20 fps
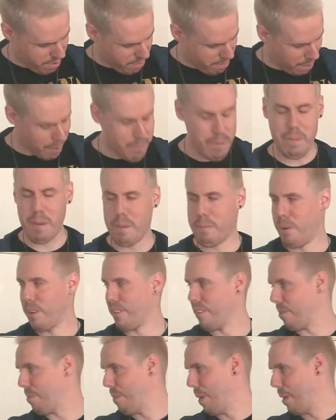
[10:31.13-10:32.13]
Probably the
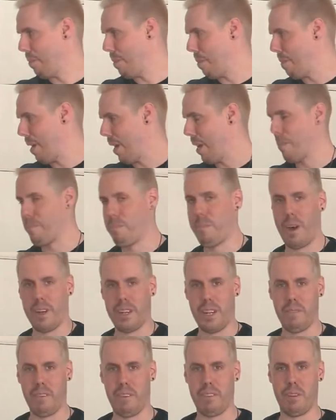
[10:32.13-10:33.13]
boots is better be better, but
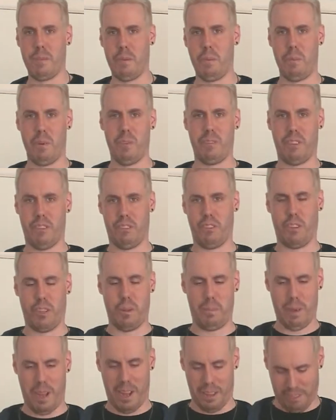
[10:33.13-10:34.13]
I'm going to have to remove the shoulder
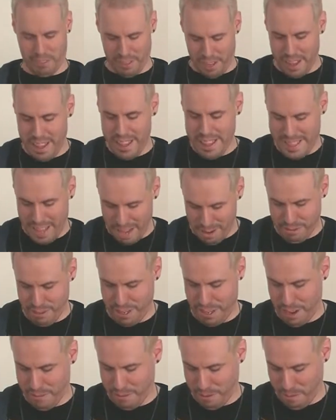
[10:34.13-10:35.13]
pads.
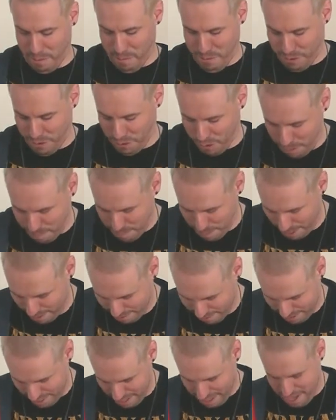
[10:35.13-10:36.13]
Definitely have to remove shoulder
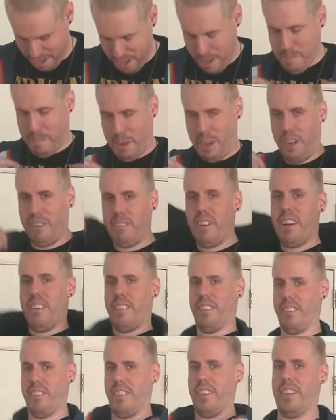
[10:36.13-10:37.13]
pads. But
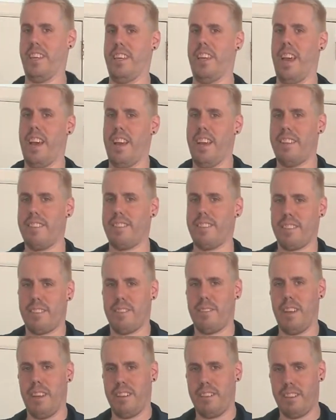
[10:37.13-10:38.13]
otherwise, yeah,
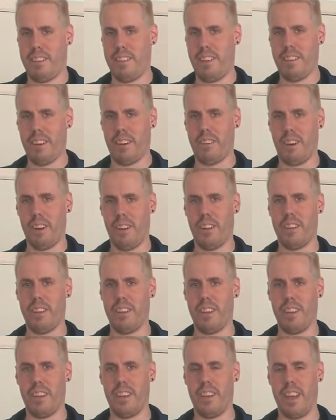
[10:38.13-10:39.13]
it's it's a decent
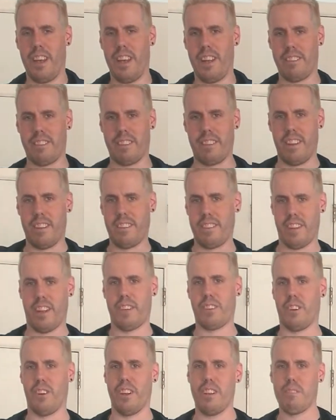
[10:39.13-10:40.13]
quality. It's it's
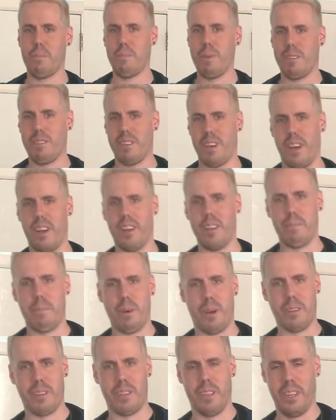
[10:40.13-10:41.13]
nice. It's a bit tight,
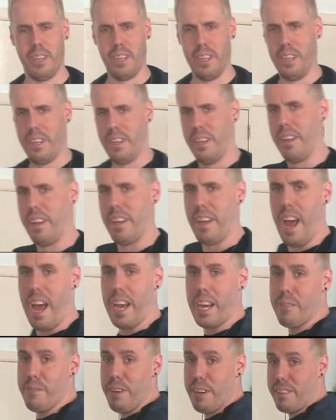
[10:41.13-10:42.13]
but I
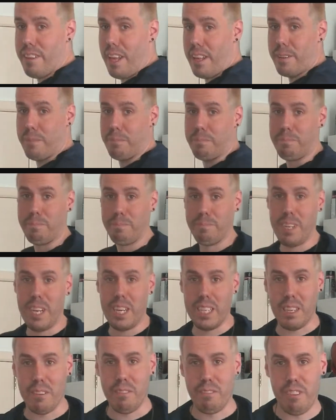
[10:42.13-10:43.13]
can fix that. I
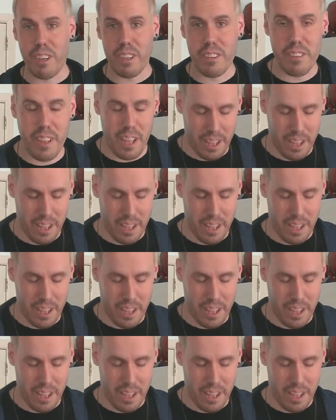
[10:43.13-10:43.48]
can fix